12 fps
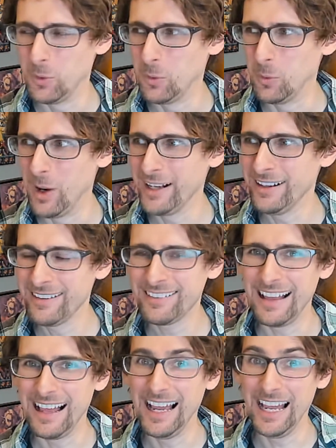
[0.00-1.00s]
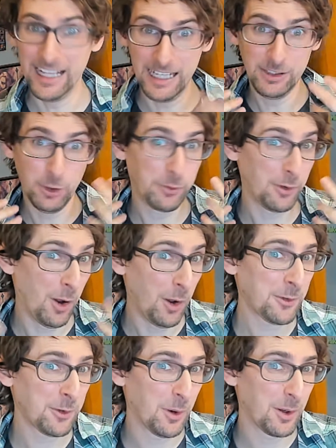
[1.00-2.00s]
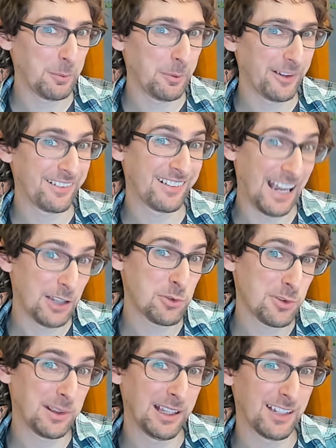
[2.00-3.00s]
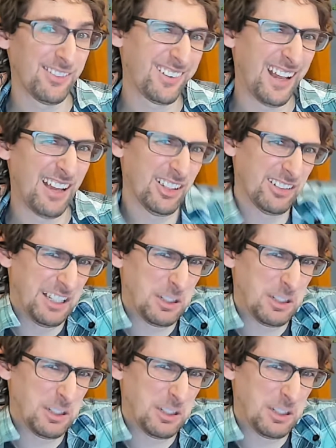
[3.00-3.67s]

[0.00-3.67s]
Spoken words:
why is that? And those also are the places I usually think of as having like